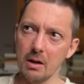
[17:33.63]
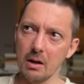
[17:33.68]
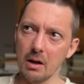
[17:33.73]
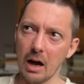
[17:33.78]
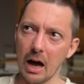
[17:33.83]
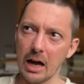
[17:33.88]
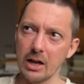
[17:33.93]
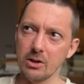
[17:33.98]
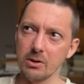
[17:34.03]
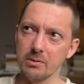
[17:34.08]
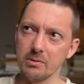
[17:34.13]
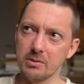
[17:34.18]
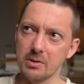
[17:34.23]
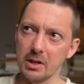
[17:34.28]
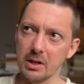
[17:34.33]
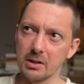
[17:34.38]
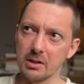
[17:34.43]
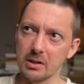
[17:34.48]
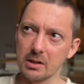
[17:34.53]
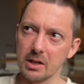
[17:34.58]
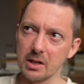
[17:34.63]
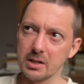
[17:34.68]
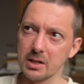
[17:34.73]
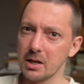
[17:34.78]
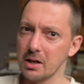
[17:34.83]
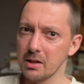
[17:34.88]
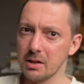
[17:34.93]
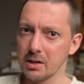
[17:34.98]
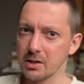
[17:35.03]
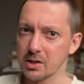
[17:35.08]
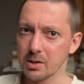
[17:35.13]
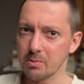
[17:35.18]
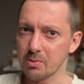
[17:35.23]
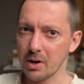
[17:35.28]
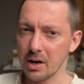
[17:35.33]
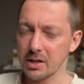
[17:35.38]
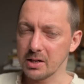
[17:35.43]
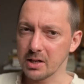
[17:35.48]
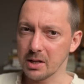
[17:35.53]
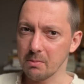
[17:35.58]
I don't think that there's anything
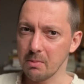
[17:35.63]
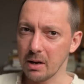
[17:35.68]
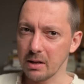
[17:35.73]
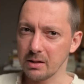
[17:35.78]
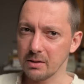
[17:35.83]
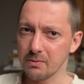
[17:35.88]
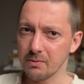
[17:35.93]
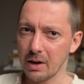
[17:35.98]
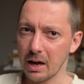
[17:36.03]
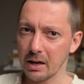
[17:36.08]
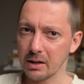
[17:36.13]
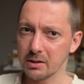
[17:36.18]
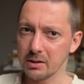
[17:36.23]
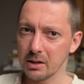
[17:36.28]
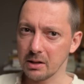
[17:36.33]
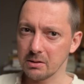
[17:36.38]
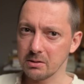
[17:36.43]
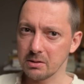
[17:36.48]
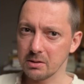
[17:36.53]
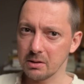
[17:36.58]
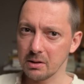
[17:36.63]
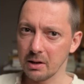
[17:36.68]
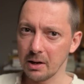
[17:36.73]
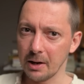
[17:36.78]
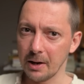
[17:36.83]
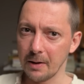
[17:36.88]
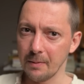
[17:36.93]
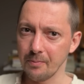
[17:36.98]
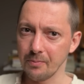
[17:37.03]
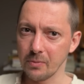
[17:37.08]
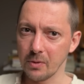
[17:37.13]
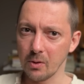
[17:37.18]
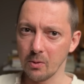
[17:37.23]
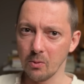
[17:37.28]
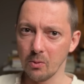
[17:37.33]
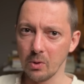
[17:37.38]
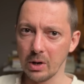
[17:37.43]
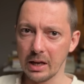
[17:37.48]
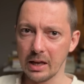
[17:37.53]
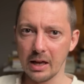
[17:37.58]
surprising about the fact that
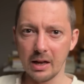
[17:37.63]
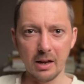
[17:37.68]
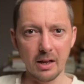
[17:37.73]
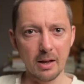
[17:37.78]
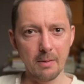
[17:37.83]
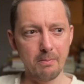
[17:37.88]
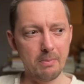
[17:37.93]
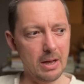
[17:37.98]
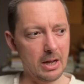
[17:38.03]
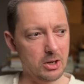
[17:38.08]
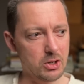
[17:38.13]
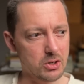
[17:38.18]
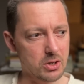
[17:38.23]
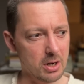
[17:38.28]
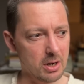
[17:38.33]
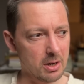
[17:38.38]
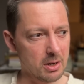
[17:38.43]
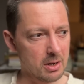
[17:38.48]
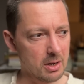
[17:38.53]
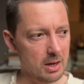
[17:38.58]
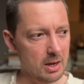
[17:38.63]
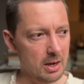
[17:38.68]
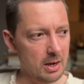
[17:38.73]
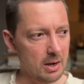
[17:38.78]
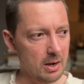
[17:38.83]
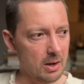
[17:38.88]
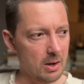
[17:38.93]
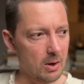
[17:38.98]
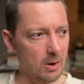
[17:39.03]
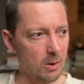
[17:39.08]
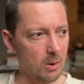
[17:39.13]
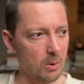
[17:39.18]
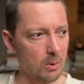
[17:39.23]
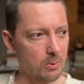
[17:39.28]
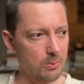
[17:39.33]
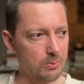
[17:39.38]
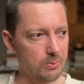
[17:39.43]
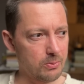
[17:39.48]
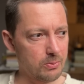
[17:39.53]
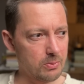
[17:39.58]
we're getting a picture
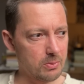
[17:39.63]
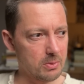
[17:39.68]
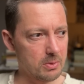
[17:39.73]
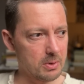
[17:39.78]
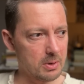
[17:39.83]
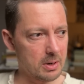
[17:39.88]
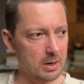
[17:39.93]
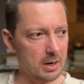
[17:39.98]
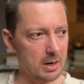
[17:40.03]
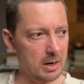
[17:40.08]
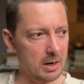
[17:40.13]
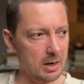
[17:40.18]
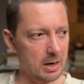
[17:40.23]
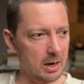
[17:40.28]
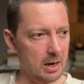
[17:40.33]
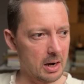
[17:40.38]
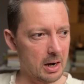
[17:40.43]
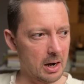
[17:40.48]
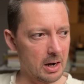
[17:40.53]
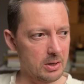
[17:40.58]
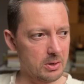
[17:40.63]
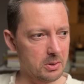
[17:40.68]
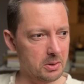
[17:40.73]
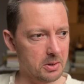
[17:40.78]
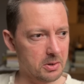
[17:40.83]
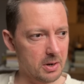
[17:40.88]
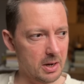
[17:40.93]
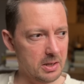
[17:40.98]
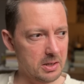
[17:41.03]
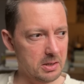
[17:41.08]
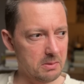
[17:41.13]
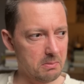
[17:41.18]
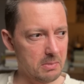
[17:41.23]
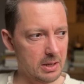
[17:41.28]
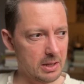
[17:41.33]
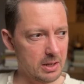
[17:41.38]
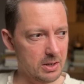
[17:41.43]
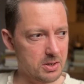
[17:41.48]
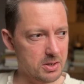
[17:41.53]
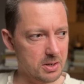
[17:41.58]
of a Ukrainian
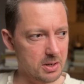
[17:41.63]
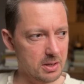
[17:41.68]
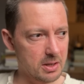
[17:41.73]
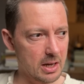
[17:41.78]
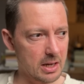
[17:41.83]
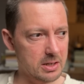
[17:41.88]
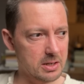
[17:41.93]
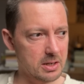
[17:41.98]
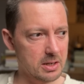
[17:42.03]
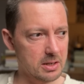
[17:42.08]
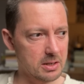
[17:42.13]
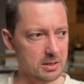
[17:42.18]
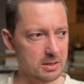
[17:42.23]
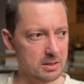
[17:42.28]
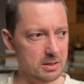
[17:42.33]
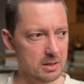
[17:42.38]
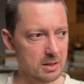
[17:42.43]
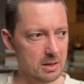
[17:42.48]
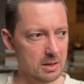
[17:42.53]
military that is